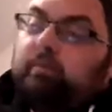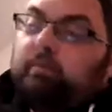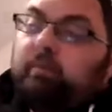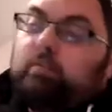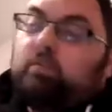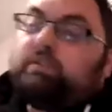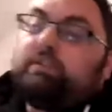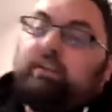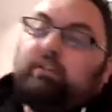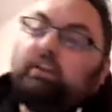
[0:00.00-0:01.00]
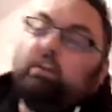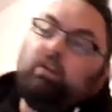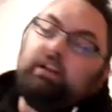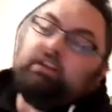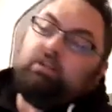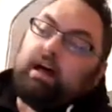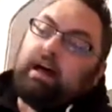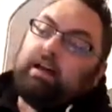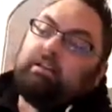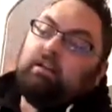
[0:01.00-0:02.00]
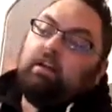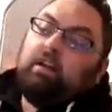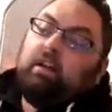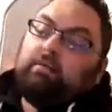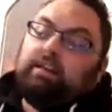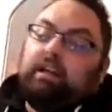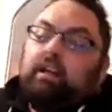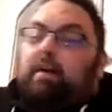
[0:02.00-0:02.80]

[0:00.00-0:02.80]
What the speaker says: Was there anything you wanted to add, particularly